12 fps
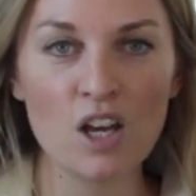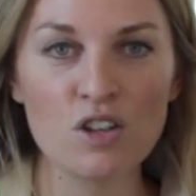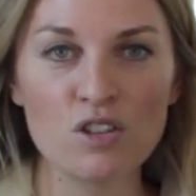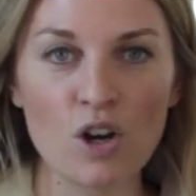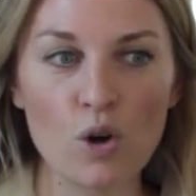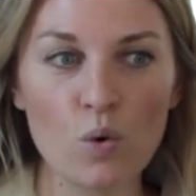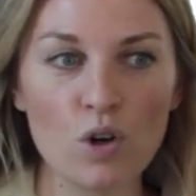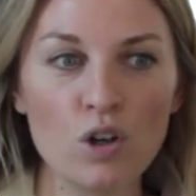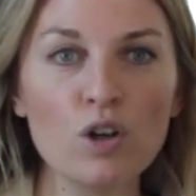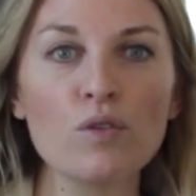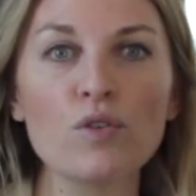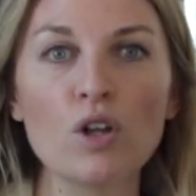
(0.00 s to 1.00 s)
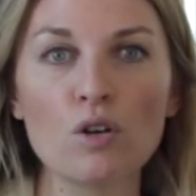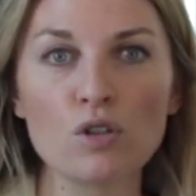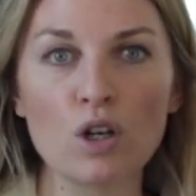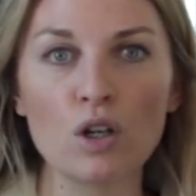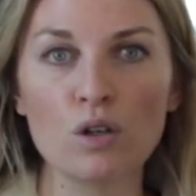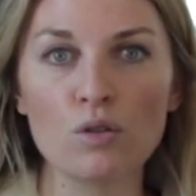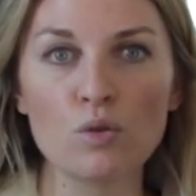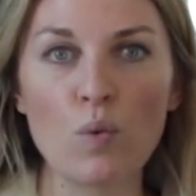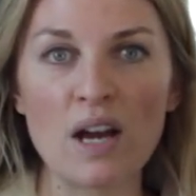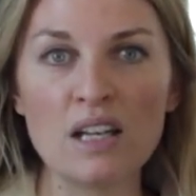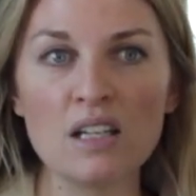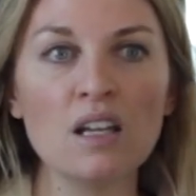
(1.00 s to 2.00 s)
So look for those clues.
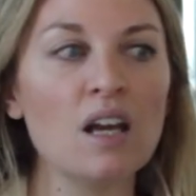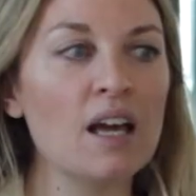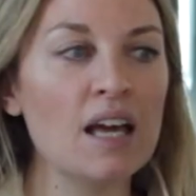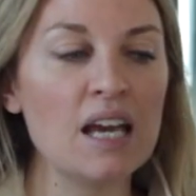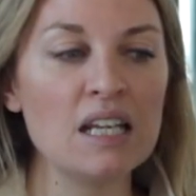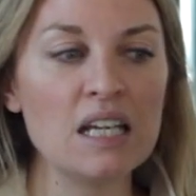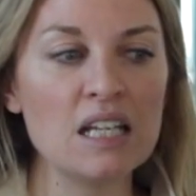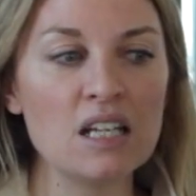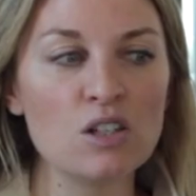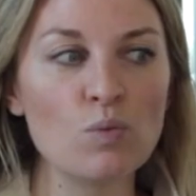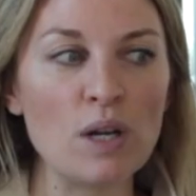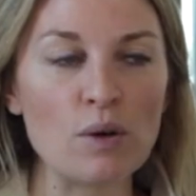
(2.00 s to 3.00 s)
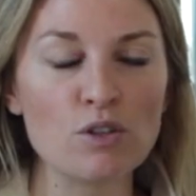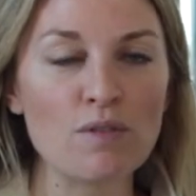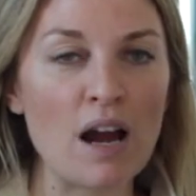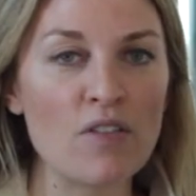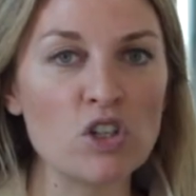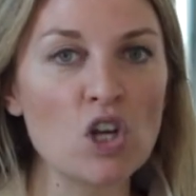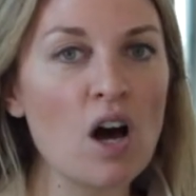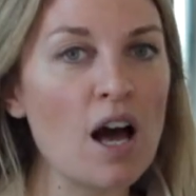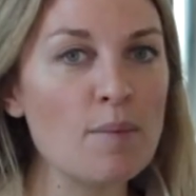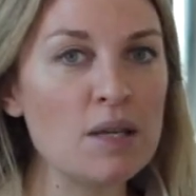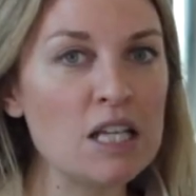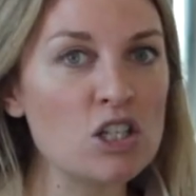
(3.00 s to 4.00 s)
When it was around the
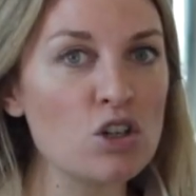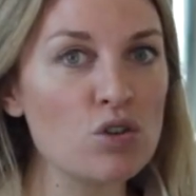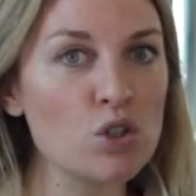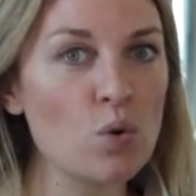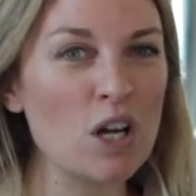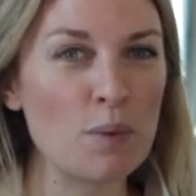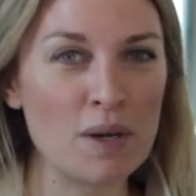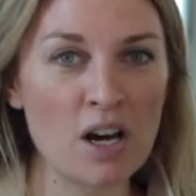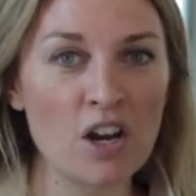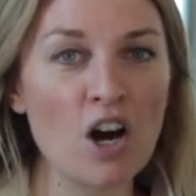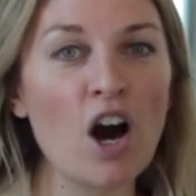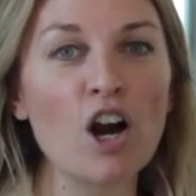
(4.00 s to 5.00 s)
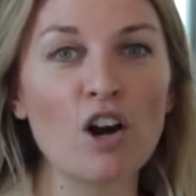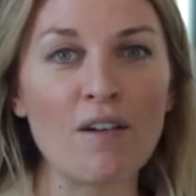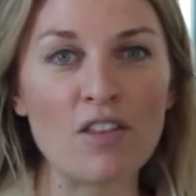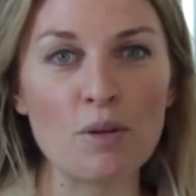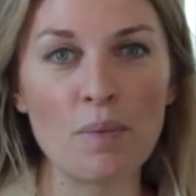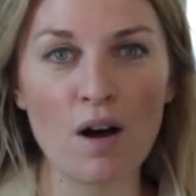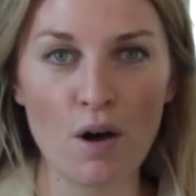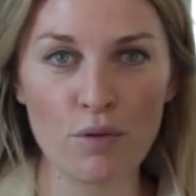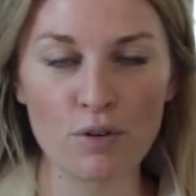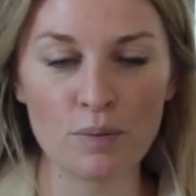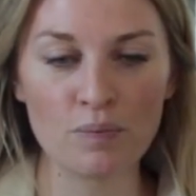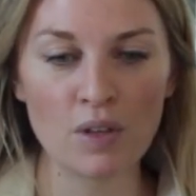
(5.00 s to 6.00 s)
time he needed to go to the toilet, we kind of hung around the
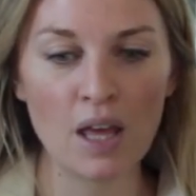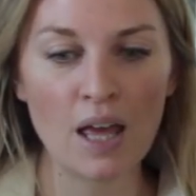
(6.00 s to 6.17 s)
bathroom.